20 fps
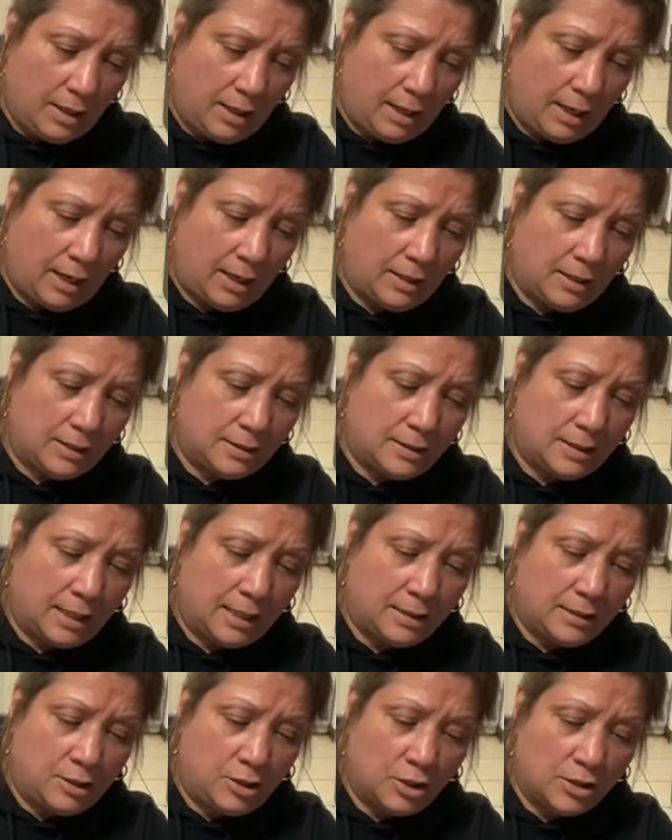And
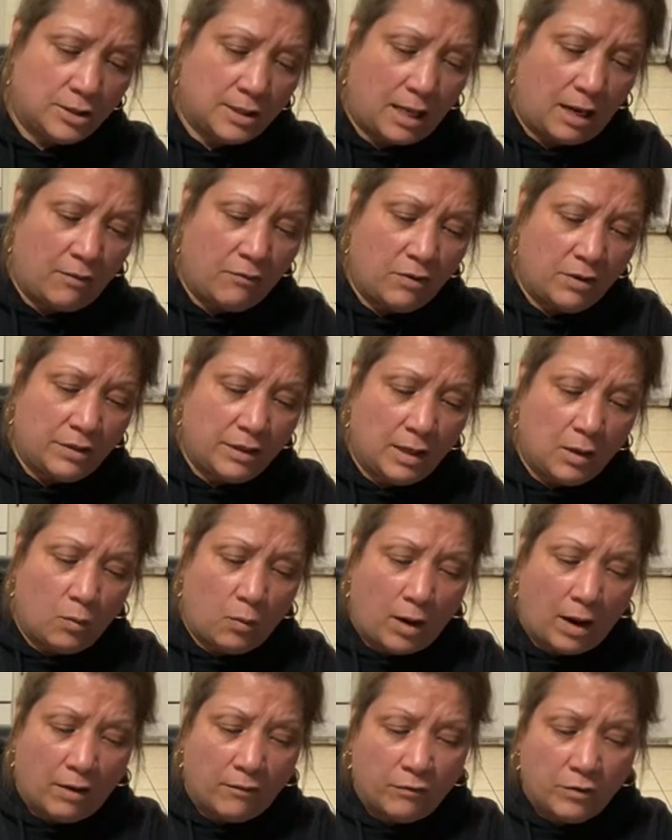it just, everything,
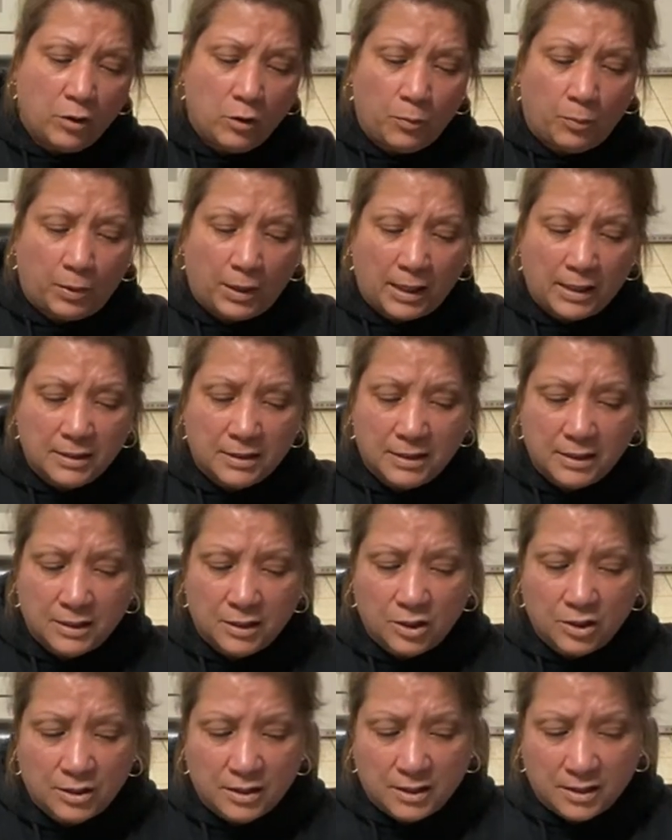wherever you place it,
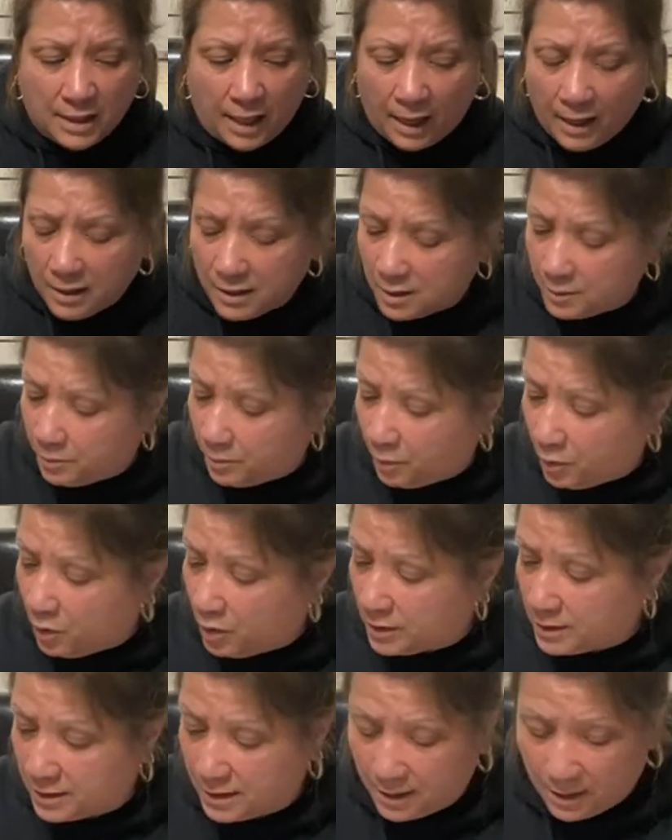just stays
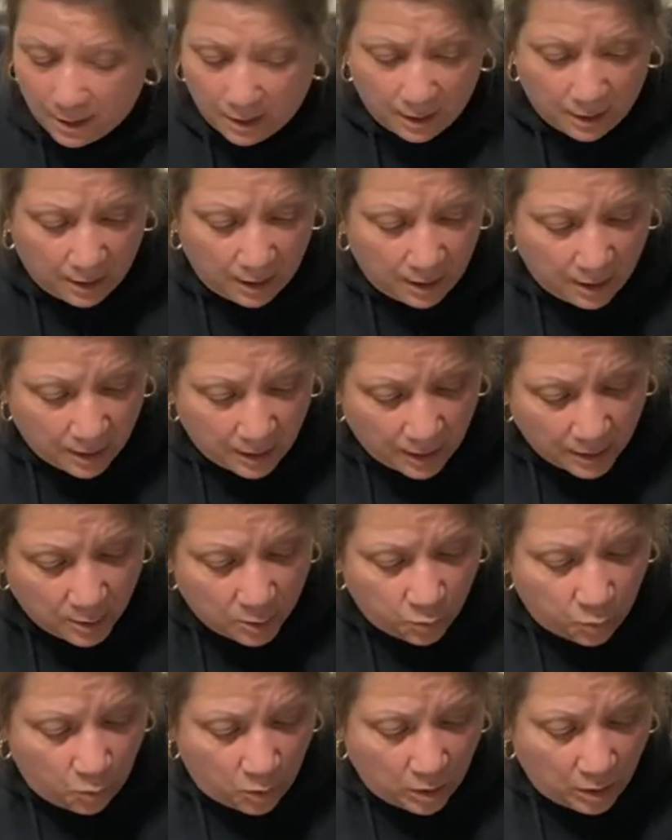put.
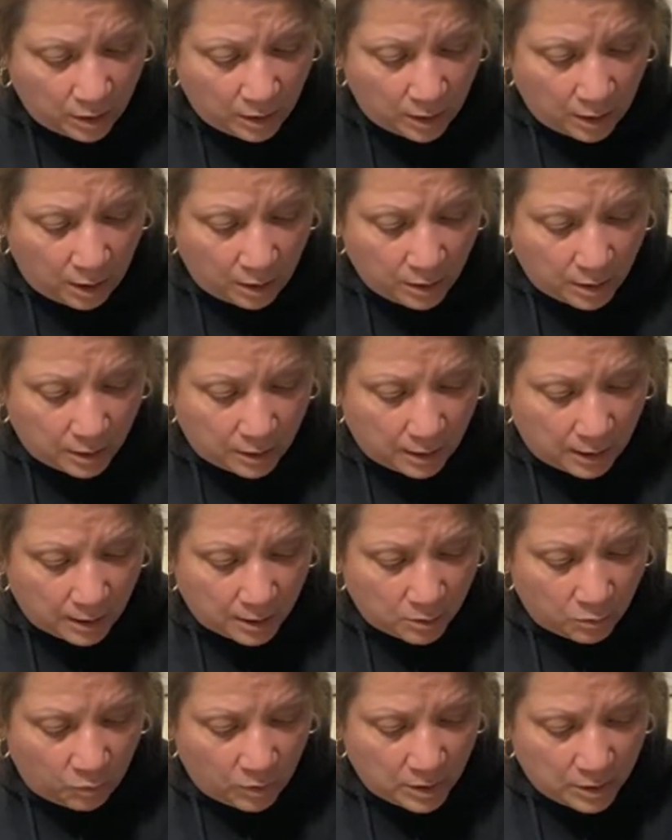That's one of the other
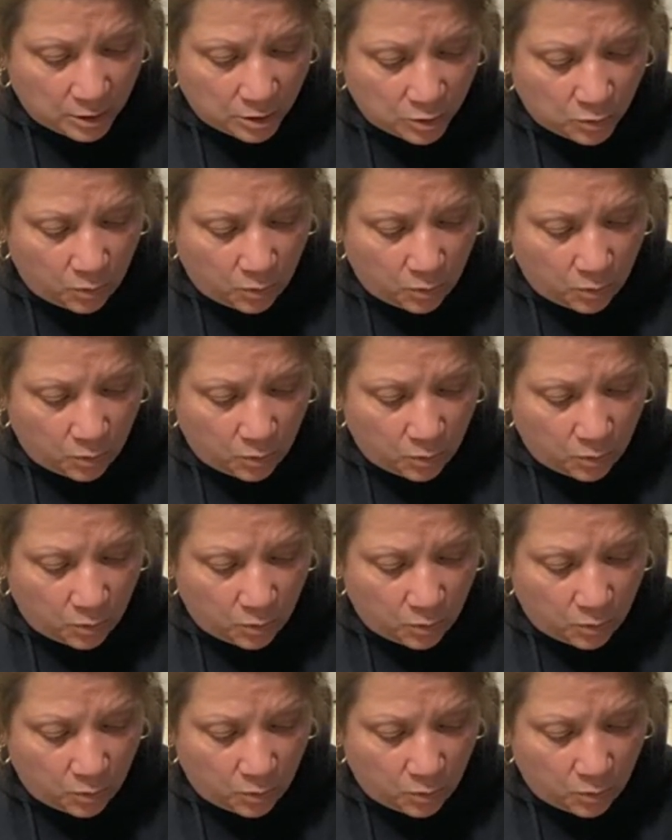reasons